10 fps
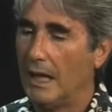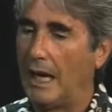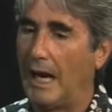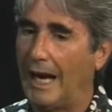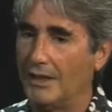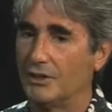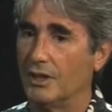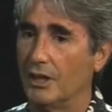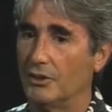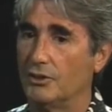asked
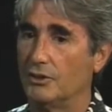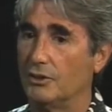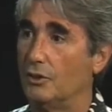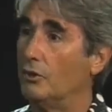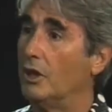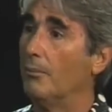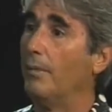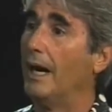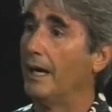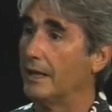us to come
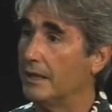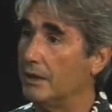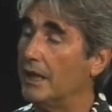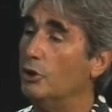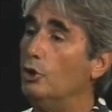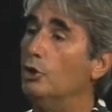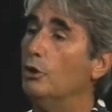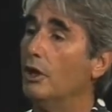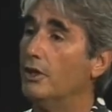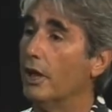back and do
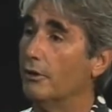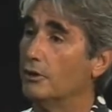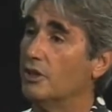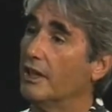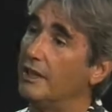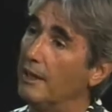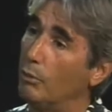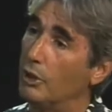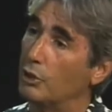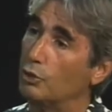another study that
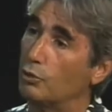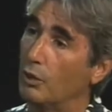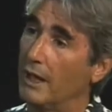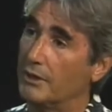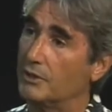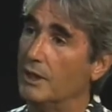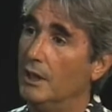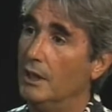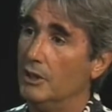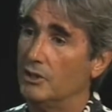would address
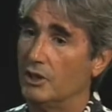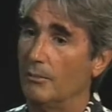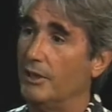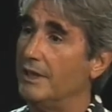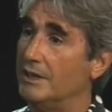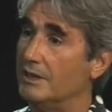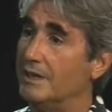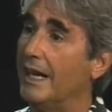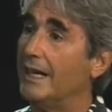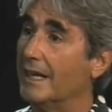some of these
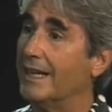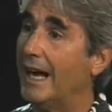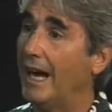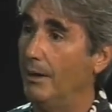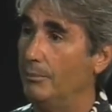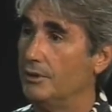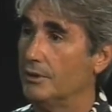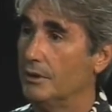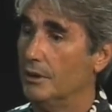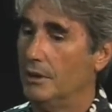data gaps.
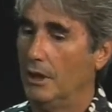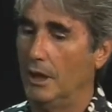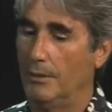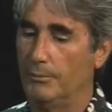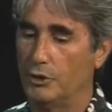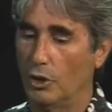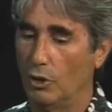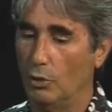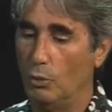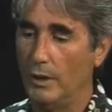So
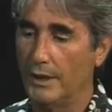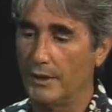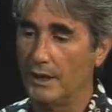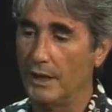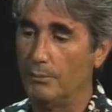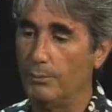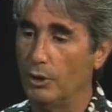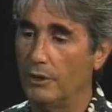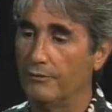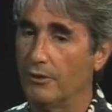with
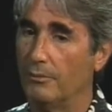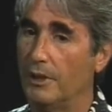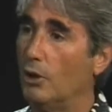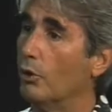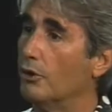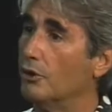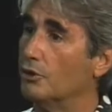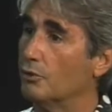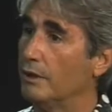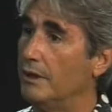input from the
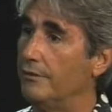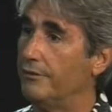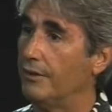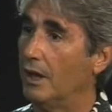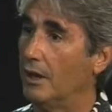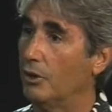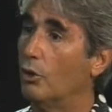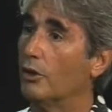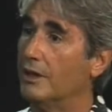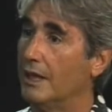Ordnance Reef
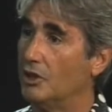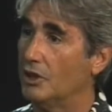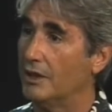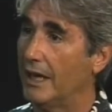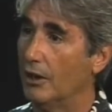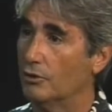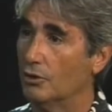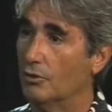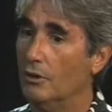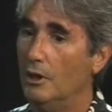Coordination
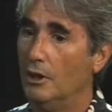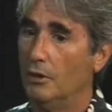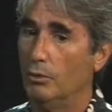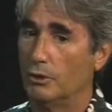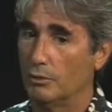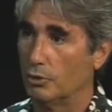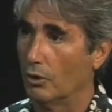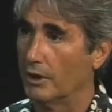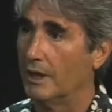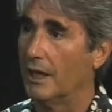Council, which was
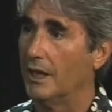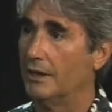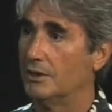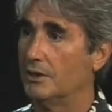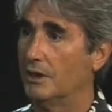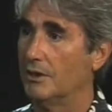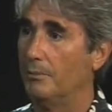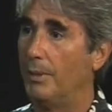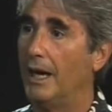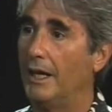organized
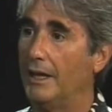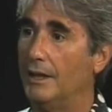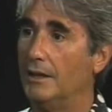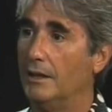by